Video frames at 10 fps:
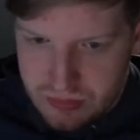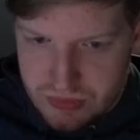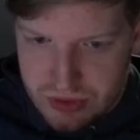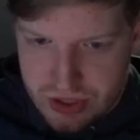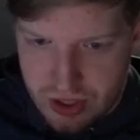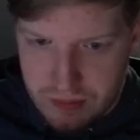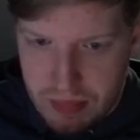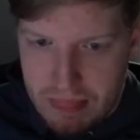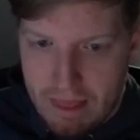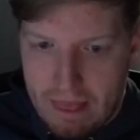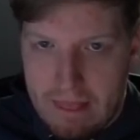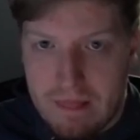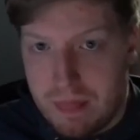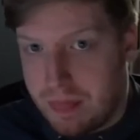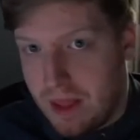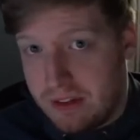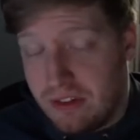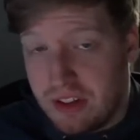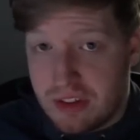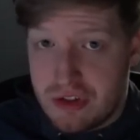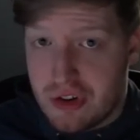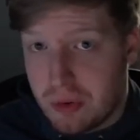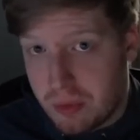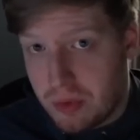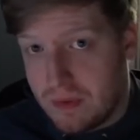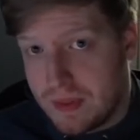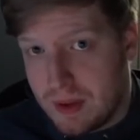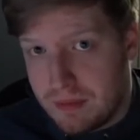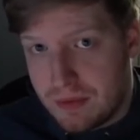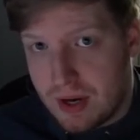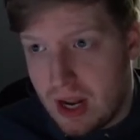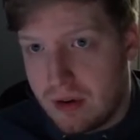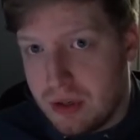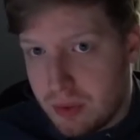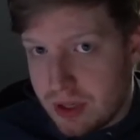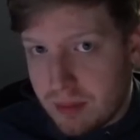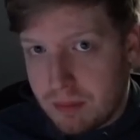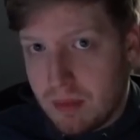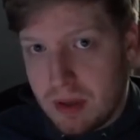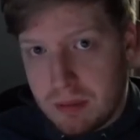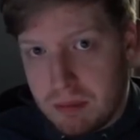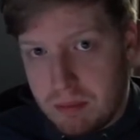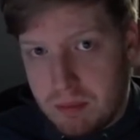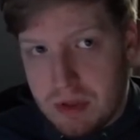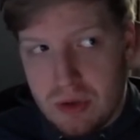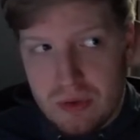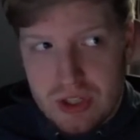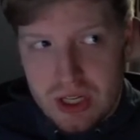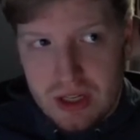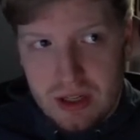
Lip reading: So that's like the general rule of thumb for how you end up using